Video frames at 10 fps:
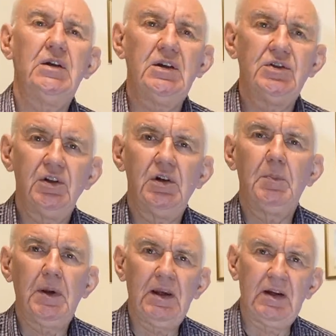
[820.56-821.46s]
it's not a
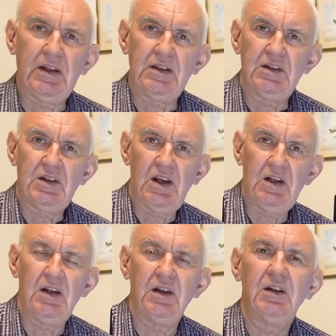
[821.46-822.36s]
bad
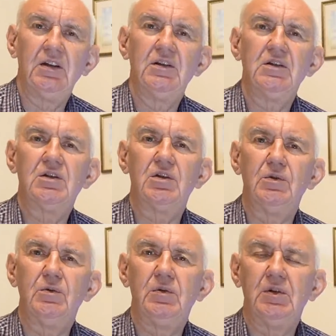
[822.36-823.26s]
antenna
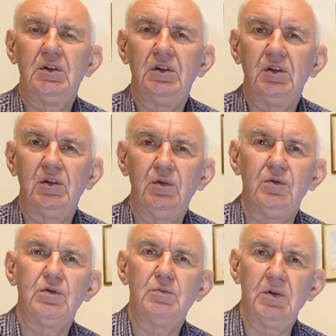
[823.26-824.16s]
to
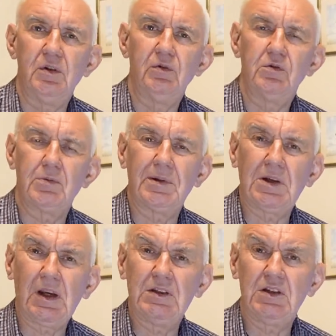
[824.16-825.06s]
use with an
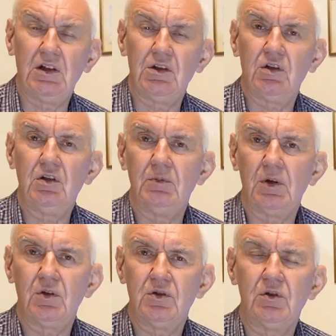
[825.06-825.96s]
automatic antenna tuner
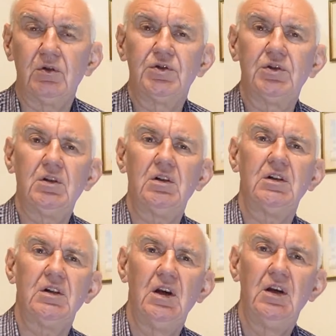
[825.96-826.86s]
because you'll
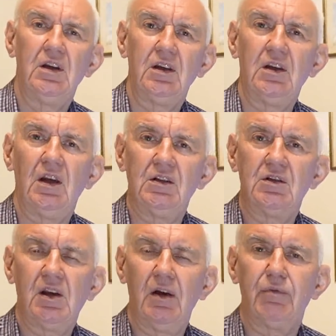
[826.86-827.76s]
certainly get
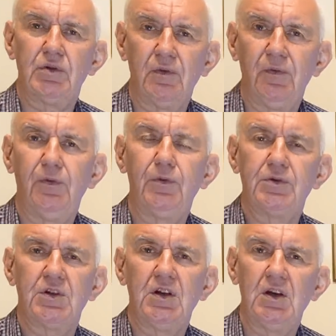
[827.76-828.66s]
coverage on
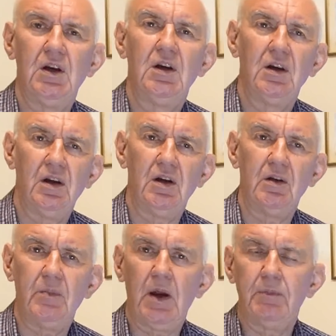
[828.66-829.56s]
40
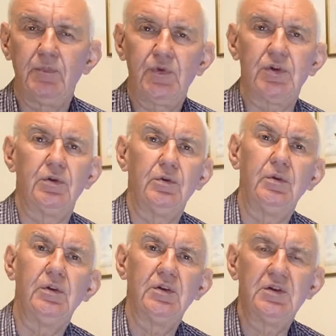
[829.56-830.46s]
um, up
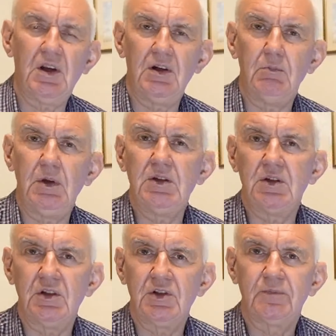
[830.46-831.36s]
to 10
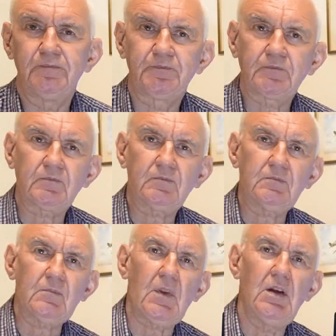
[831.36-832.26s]
meters.
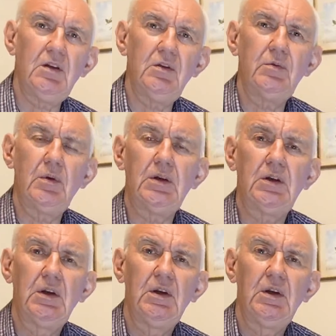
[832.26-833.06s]
You uh,